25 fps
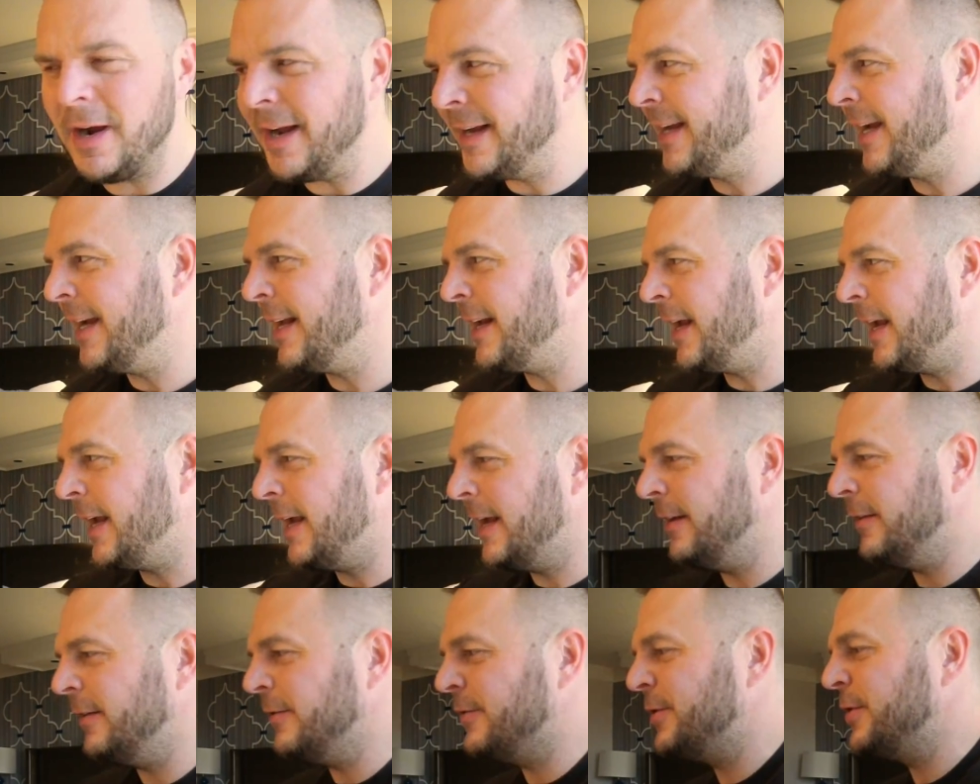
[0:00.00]
I get
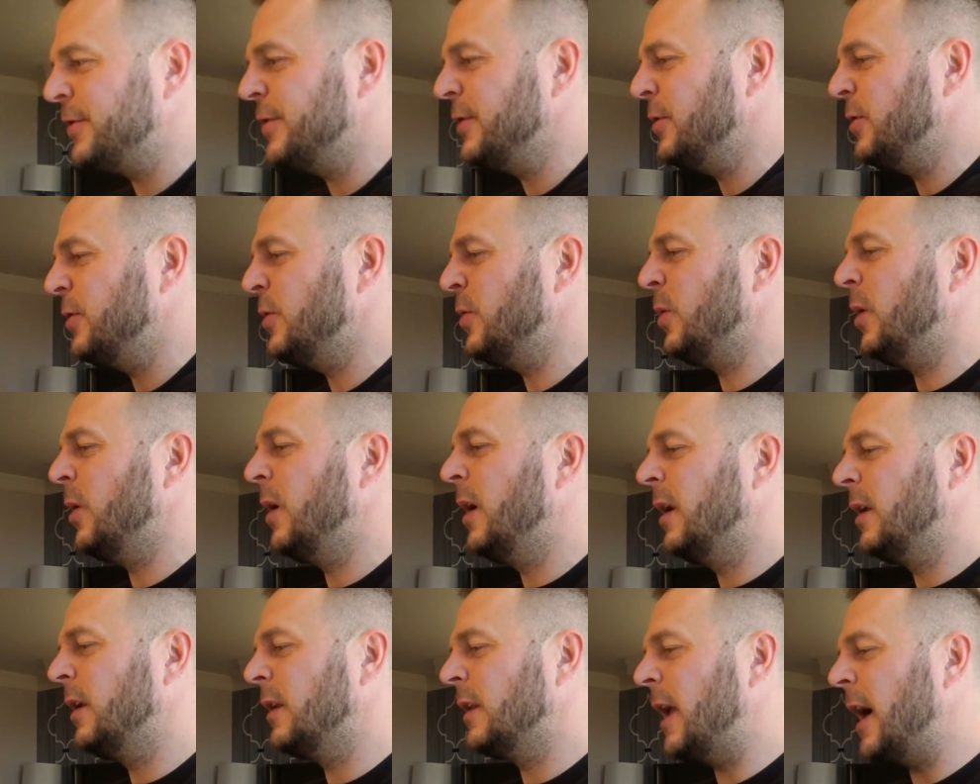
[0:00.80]
into
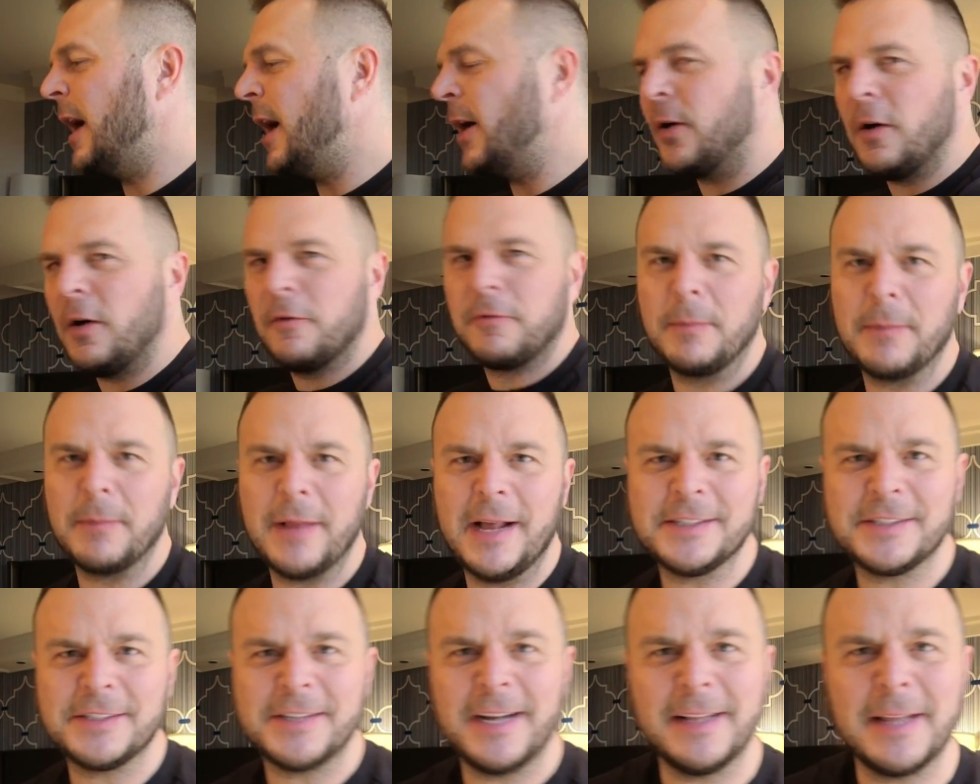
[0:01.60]
Lago from
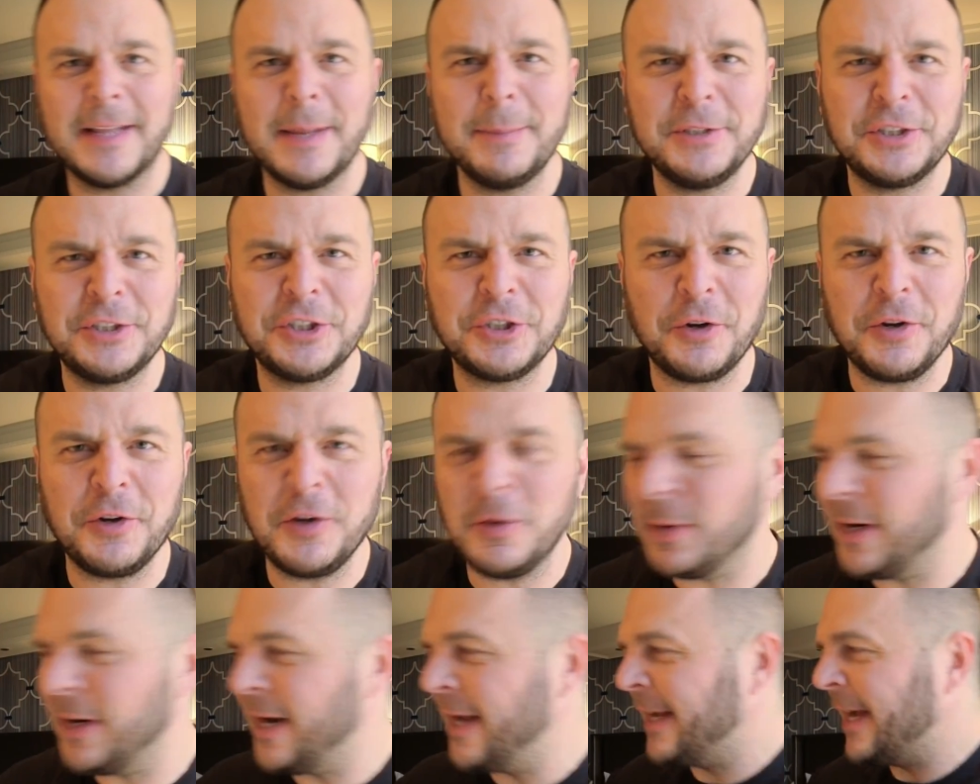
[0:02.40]
last night, let me show
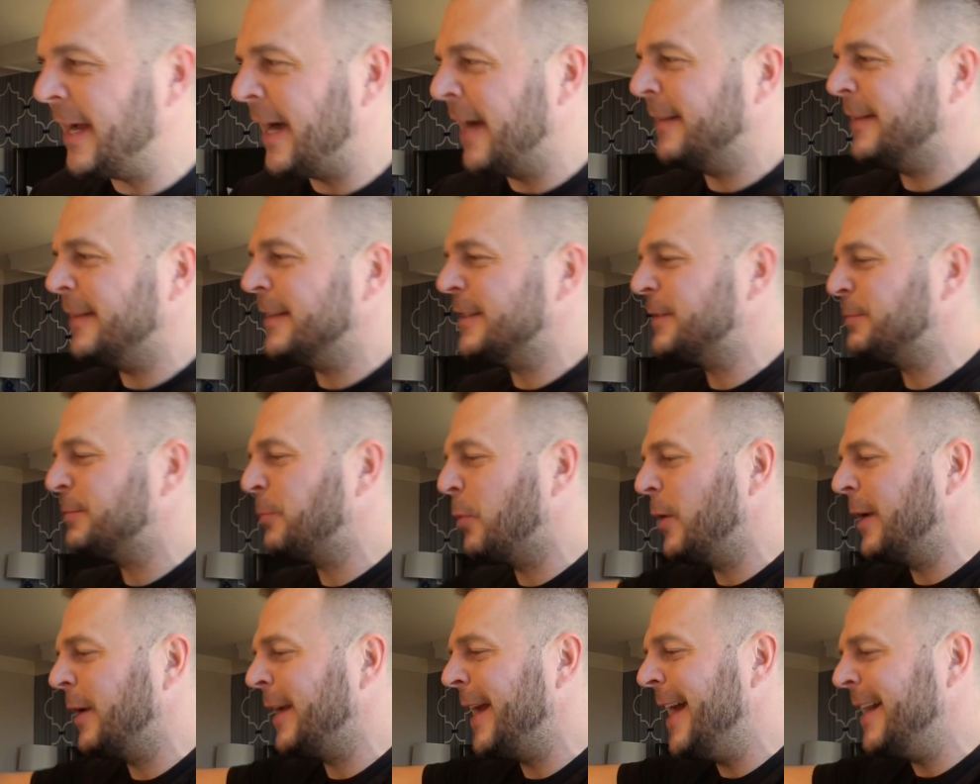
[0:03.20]
you what I got this
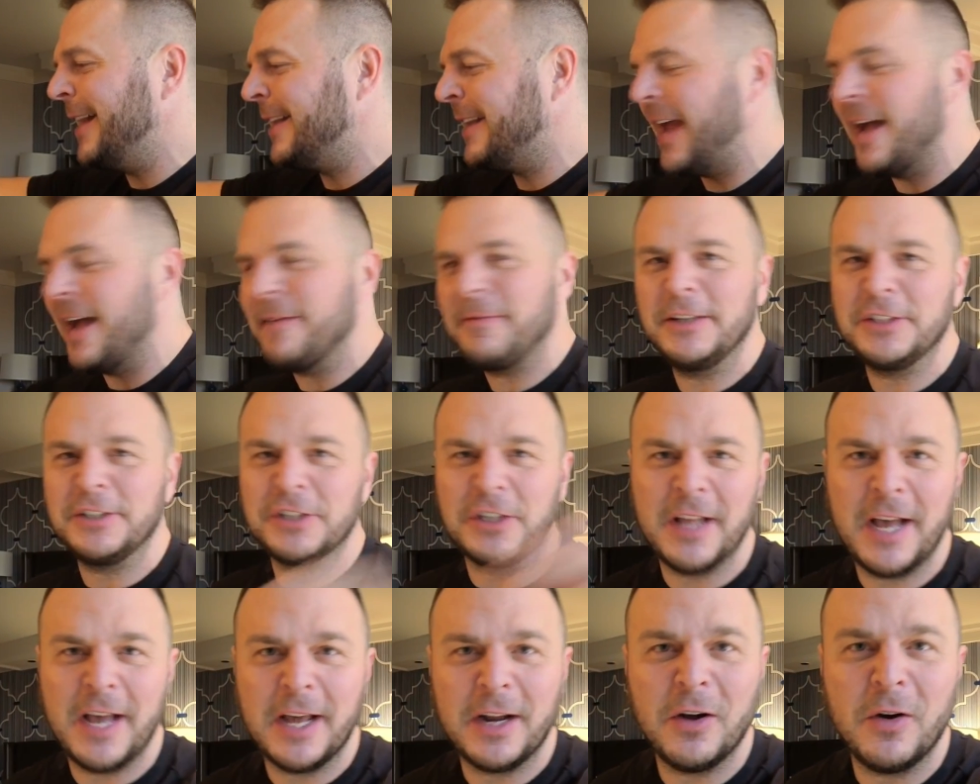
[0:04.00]
morning at Cafe
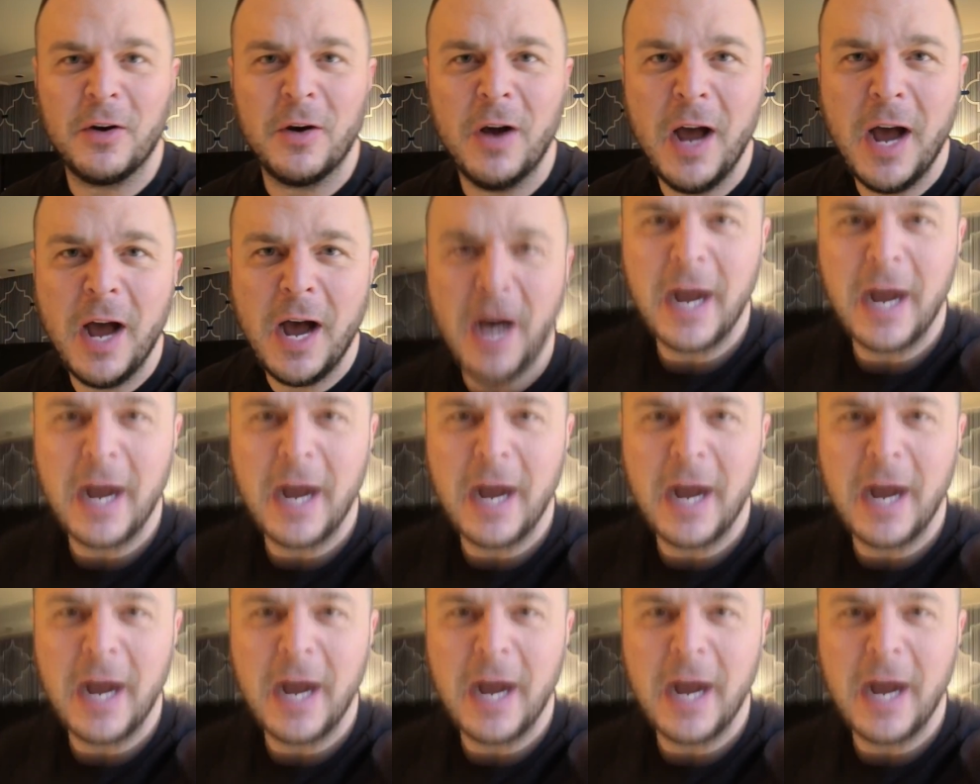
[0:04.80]
Gelato.